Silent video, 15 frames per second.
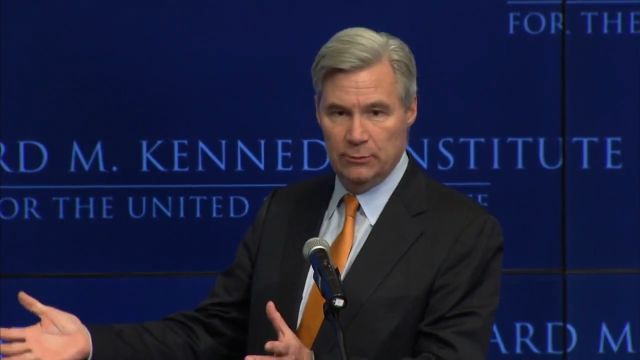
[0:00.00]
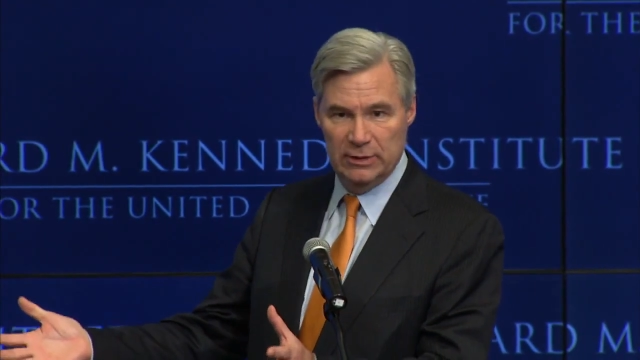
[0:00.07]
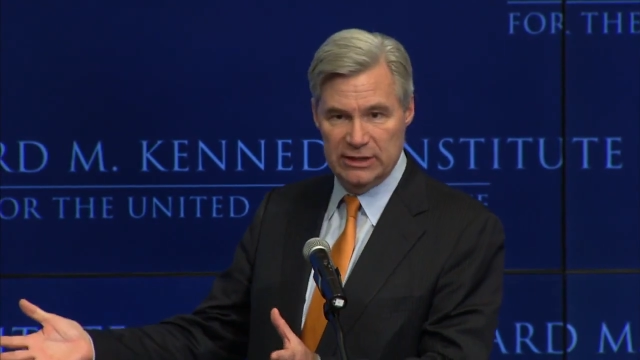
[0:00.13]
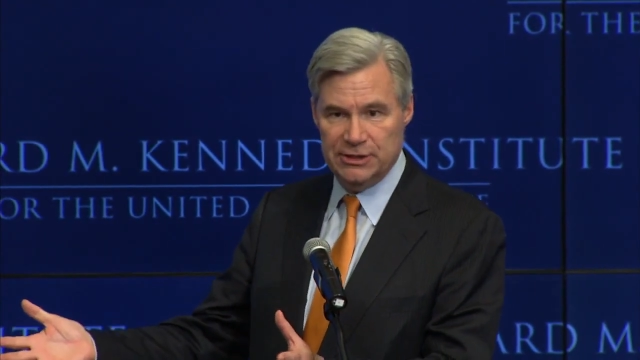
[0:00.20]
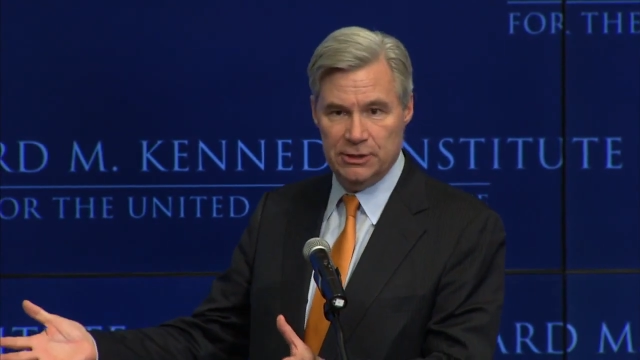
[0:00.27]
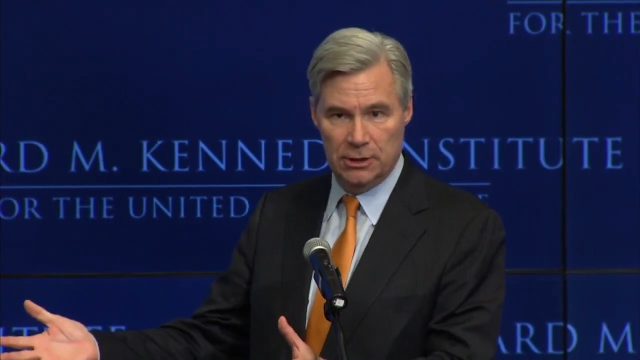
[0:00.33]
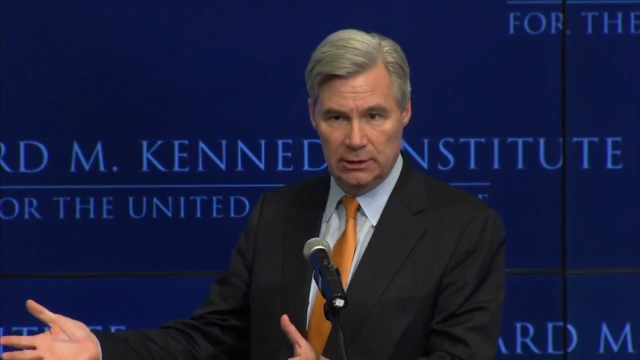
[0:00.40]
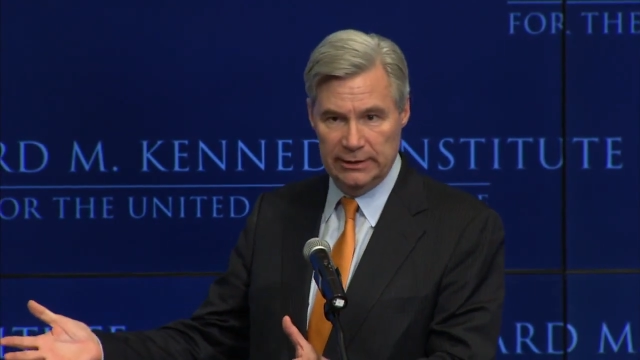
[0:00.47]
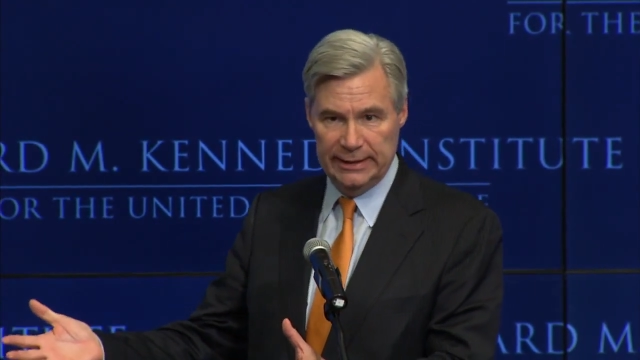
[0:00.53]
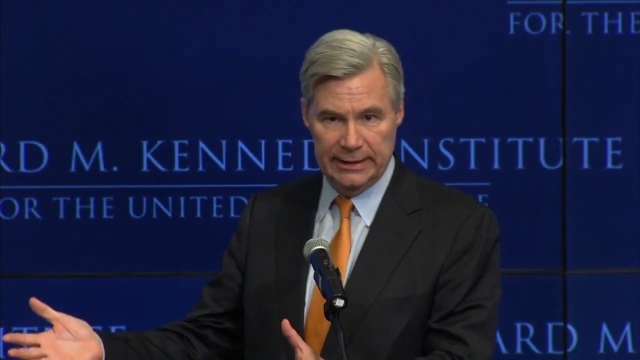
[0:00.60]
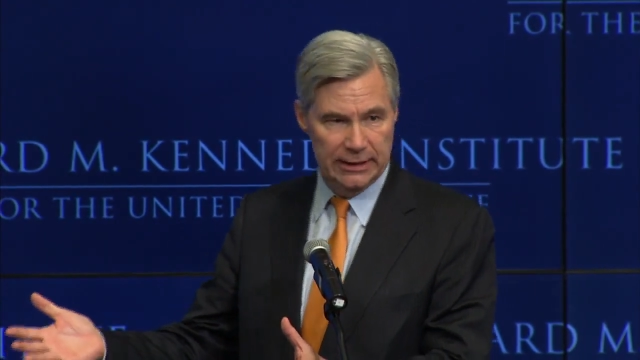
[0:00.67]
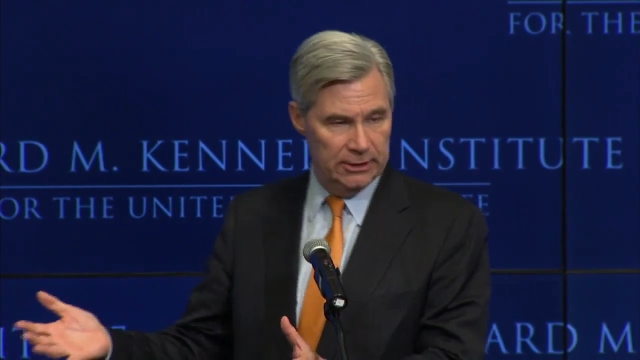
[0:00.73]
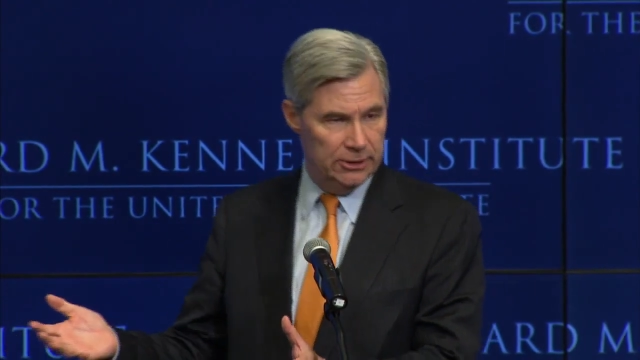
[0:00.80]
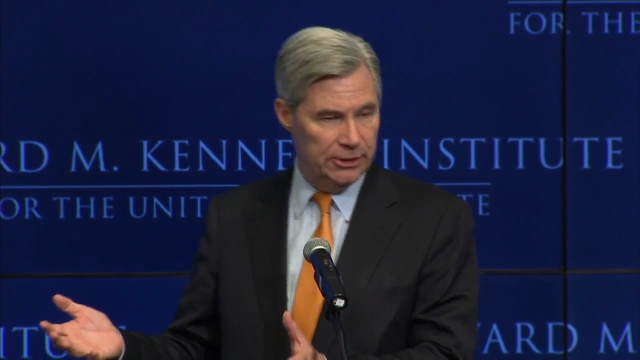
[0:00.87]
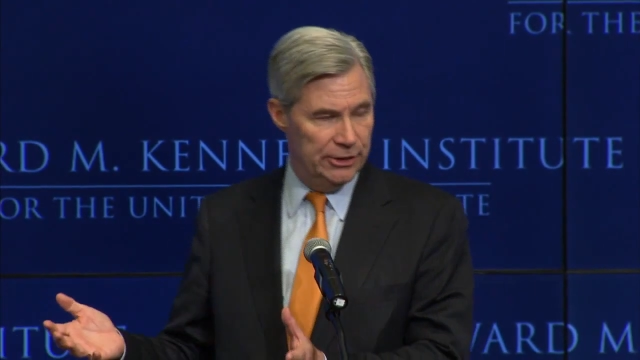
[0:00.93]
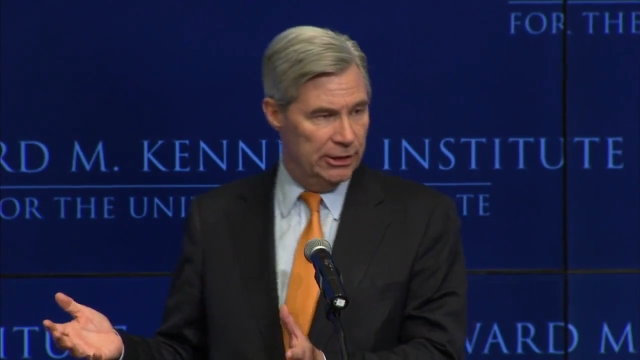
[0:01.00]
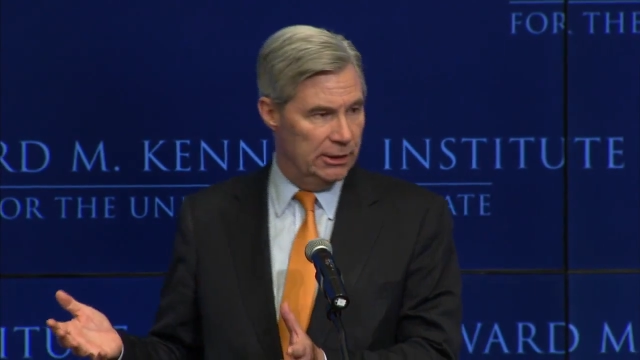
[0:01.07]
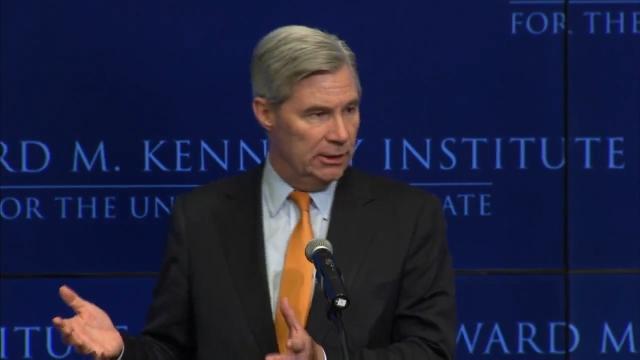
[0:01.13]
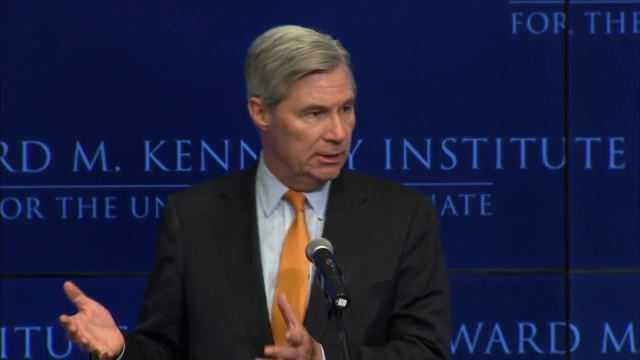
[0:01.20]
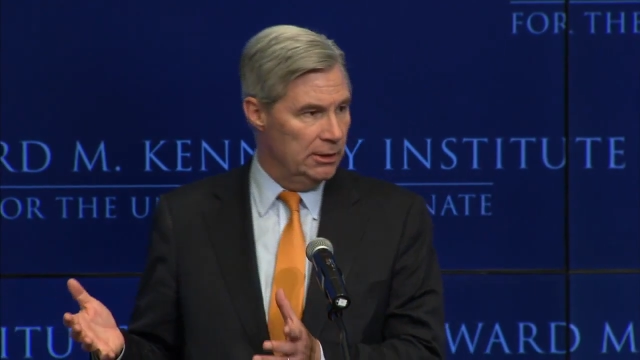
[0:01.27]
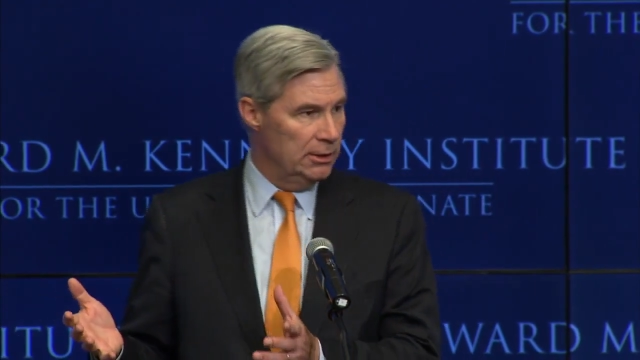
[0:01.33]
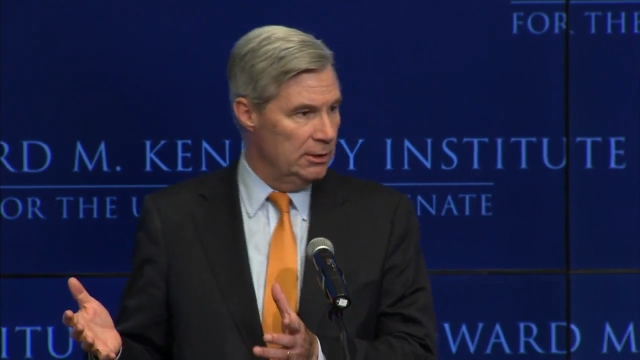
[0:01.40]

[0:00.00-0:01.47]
we saw leading to the